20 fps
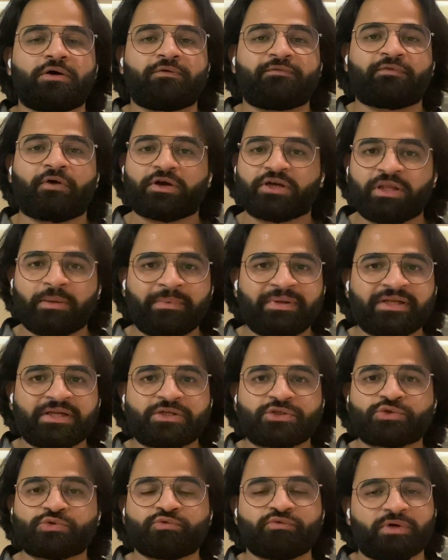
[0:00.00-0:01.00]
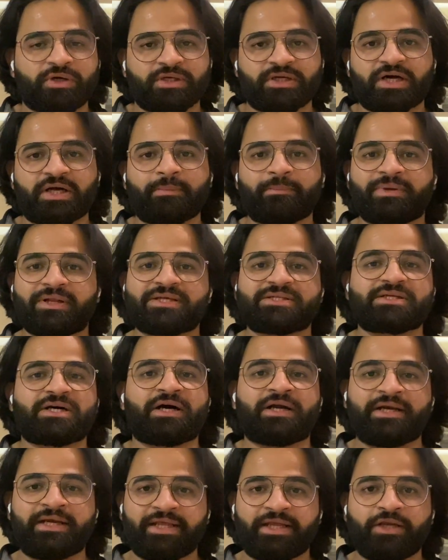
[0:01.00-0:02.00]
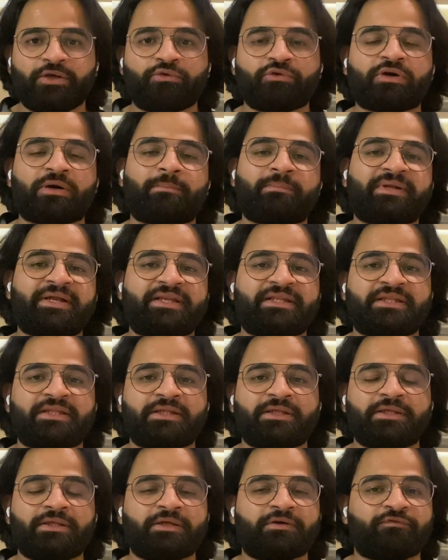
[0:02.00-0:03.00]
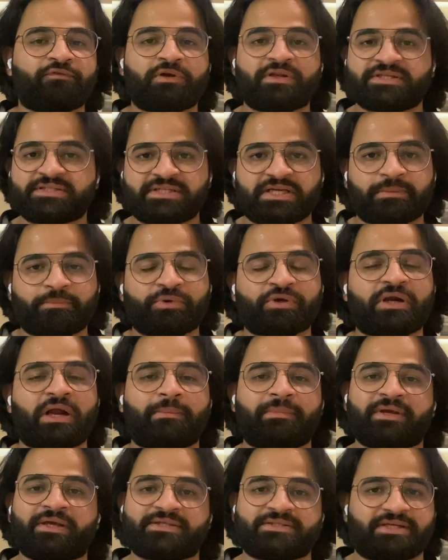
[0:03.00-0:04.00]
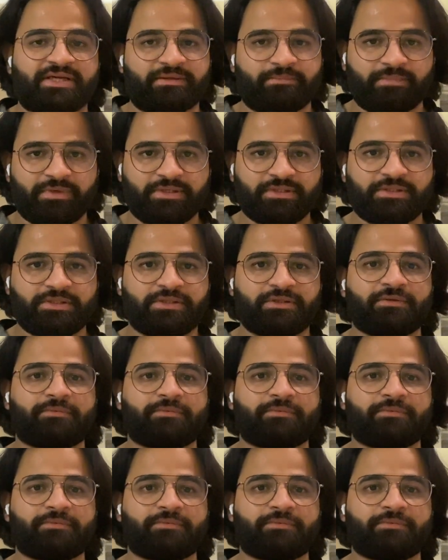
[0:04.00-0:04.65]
40 minutes to 1 hour plus a day to complete the full stack programming assignment.